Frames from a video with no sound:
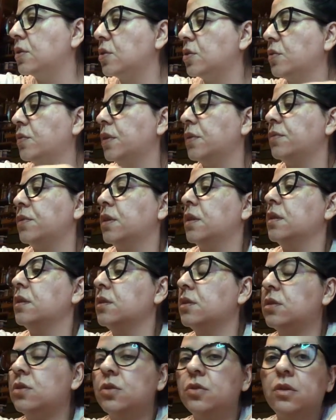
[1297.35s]
do it
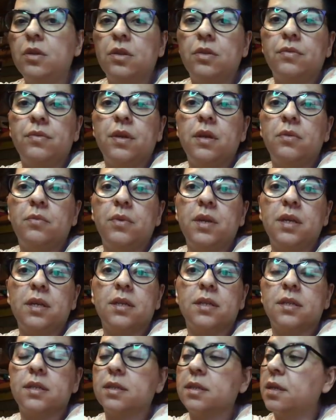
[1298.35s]
within two to three
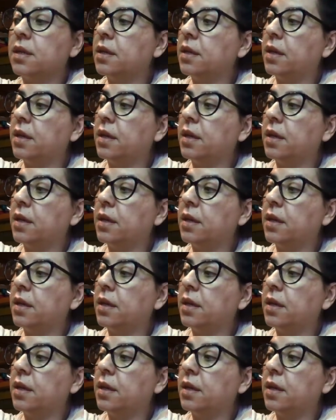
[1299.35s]
weeks